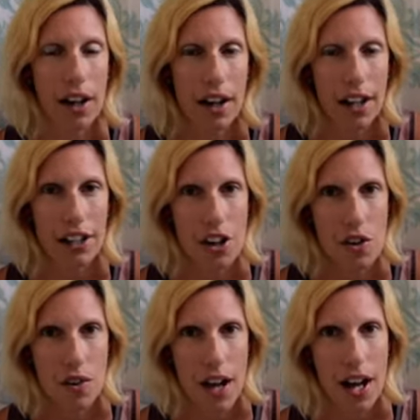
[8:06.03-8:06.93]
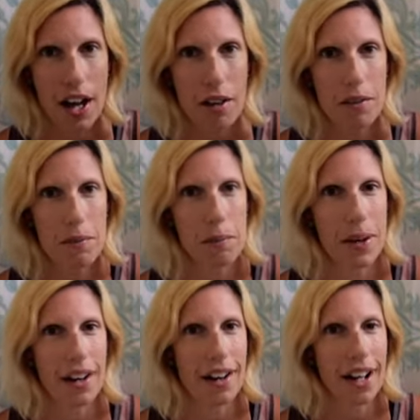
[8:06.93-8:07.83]
And I know that,
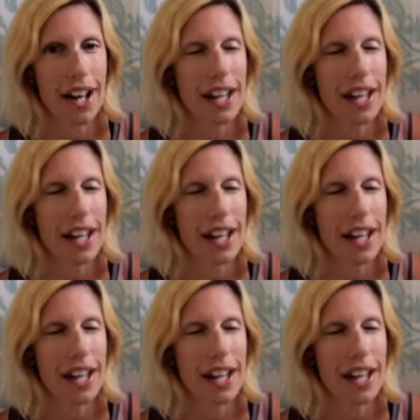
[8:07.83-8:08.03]
but